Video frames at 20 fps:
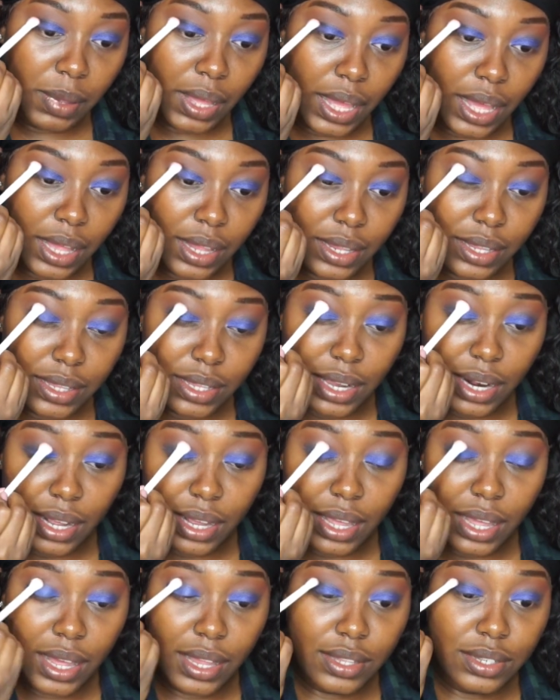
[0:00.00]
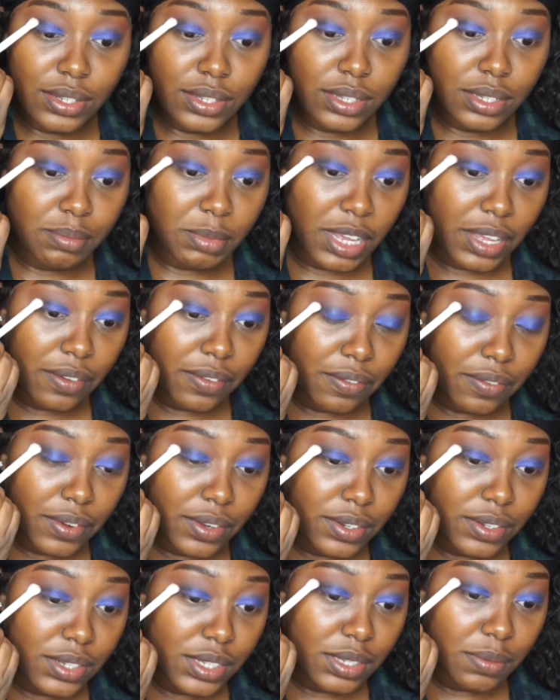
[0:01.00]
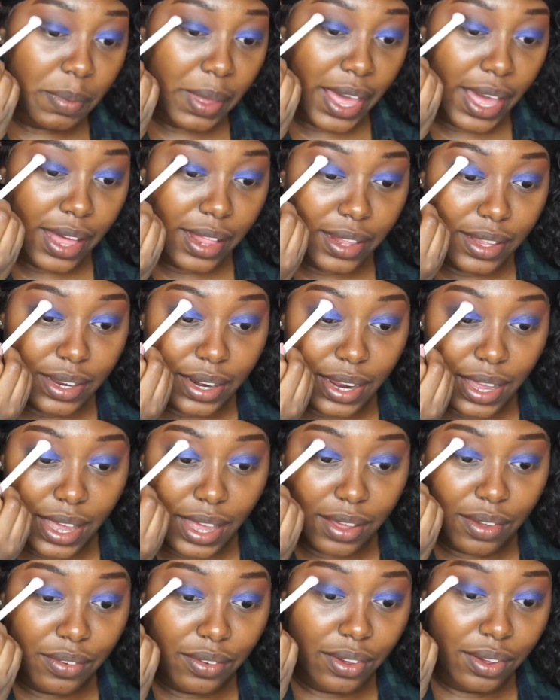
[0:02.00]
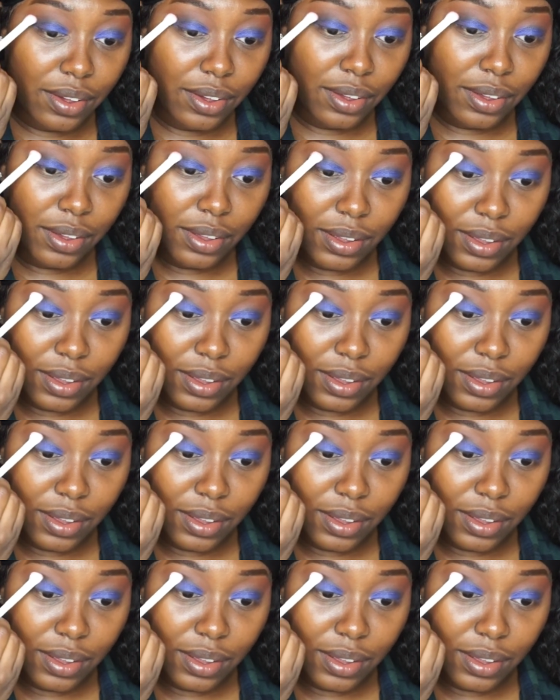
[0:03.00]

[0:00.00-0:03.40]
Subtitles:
palette that I got. This is my first palette ever.